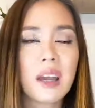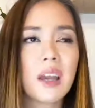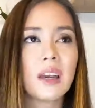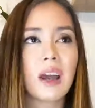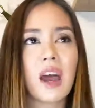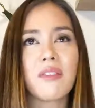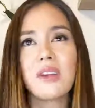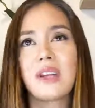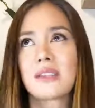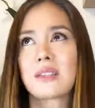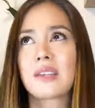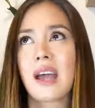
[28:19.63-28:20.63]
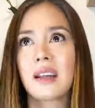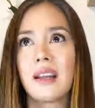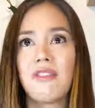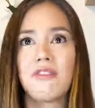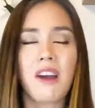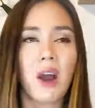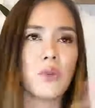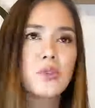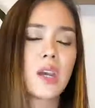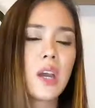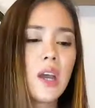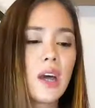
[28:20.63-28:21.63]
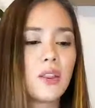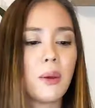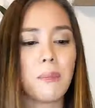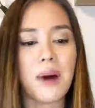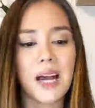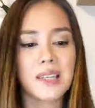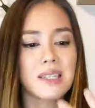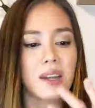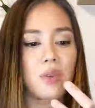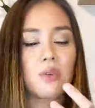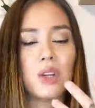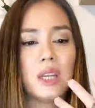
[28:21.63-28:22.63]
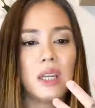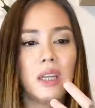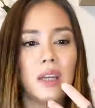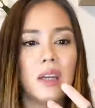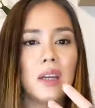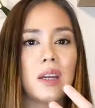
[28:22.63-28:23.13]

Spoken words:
and I haven't exactly found the mask that really